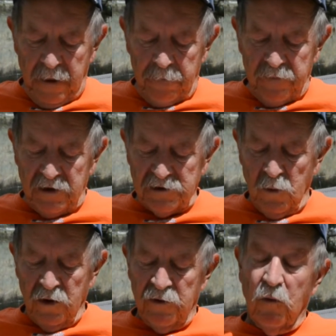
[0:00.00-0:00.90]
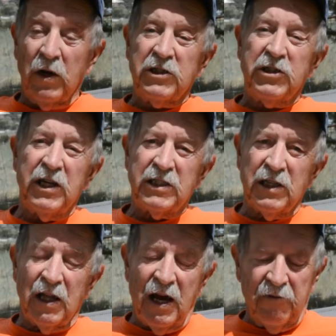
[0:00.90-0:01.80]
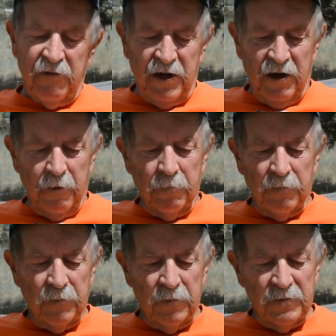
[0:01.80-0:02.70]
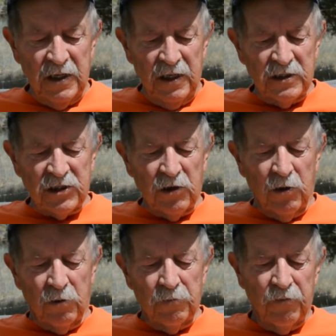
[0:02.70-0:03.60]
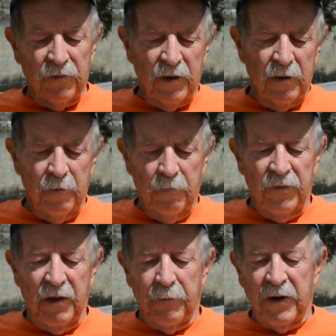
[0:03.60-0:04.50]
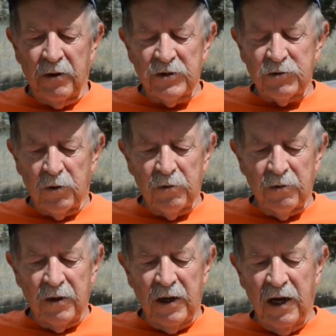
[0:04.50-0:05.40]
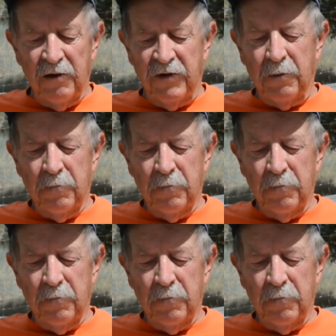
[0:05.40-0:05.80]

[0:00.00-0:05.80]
There's more than one chicks alive in there, and so the barrels were heavy.